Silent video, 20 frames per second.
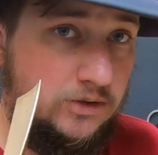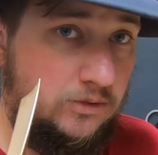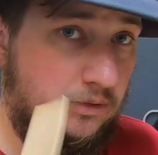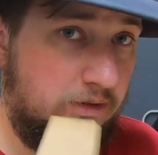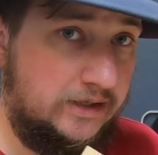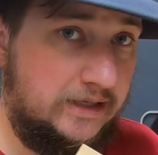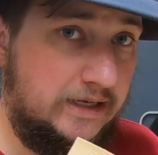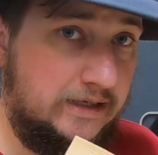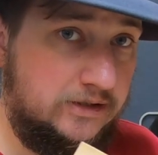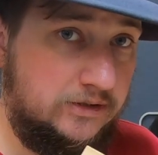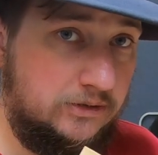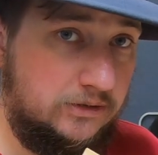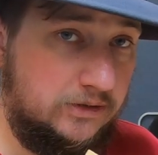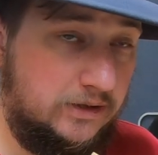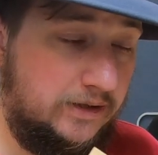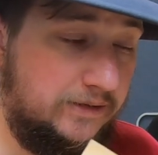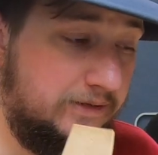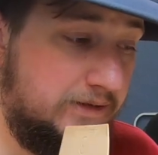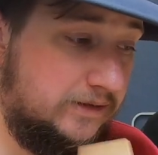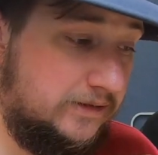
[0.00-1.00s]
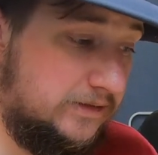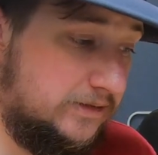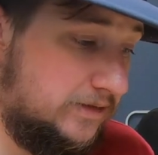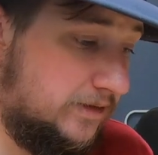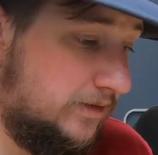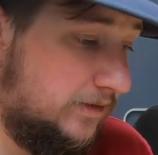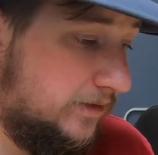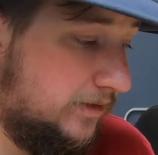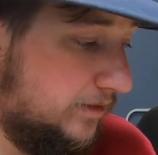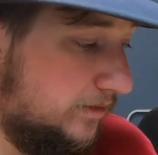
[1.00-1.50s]
We can't do it on these,
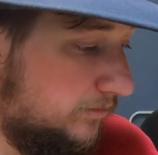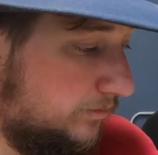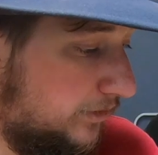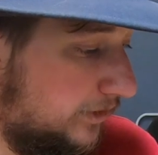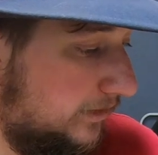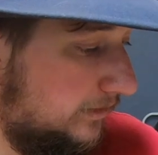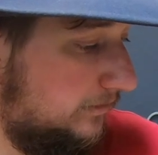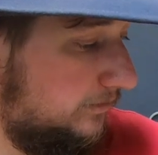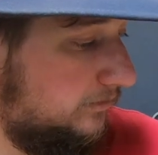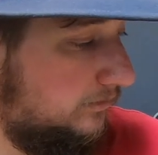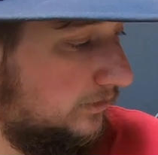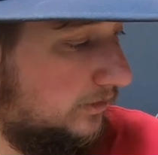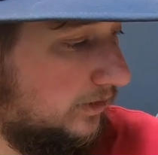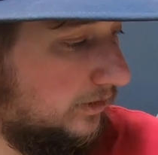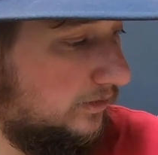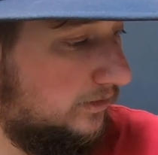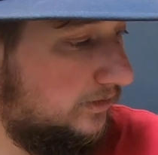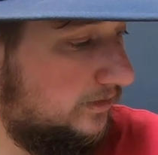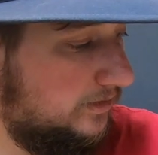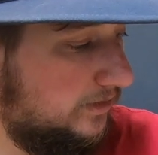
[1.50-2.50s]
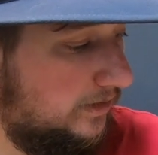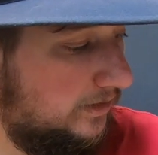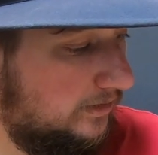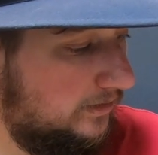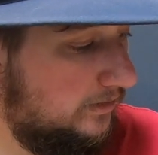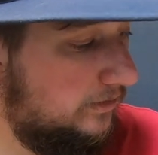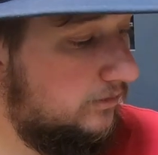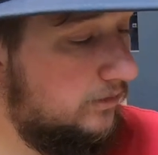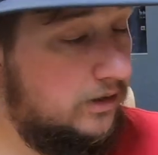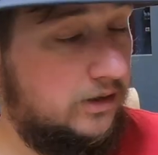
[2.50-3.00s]
but regardless,
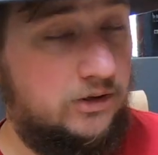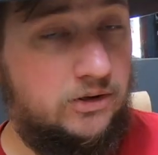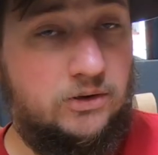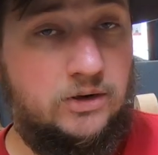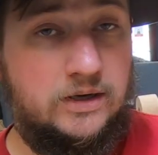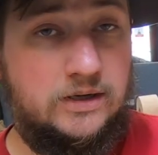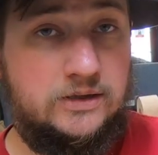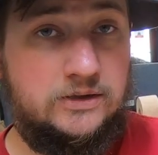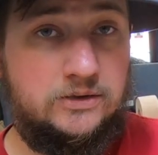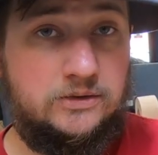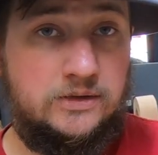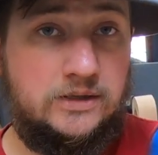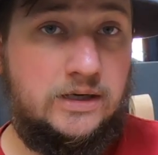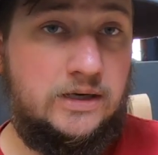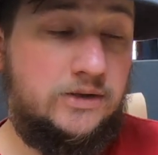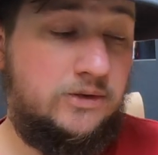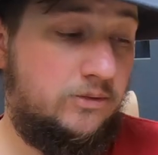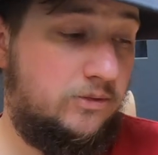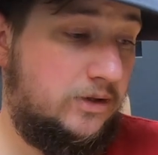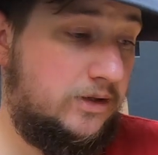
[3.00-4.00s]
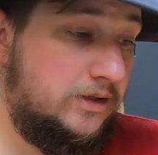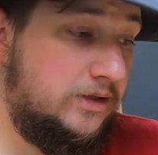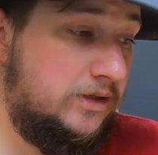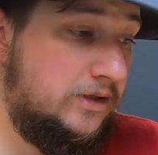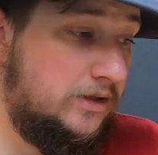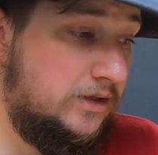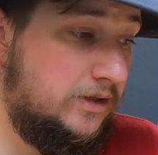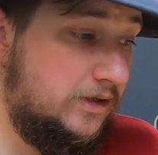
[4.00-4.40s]
we're going to go ahead and do the other one.